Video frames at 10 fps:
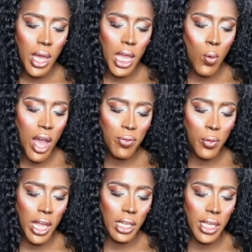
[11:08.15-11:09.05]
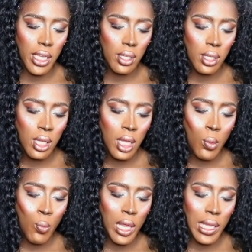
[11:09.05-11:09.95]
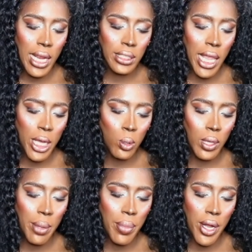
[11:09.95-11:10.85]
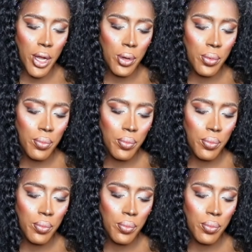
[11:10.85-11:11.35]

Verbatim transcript: And quite frankly, we like Shea Coulee better.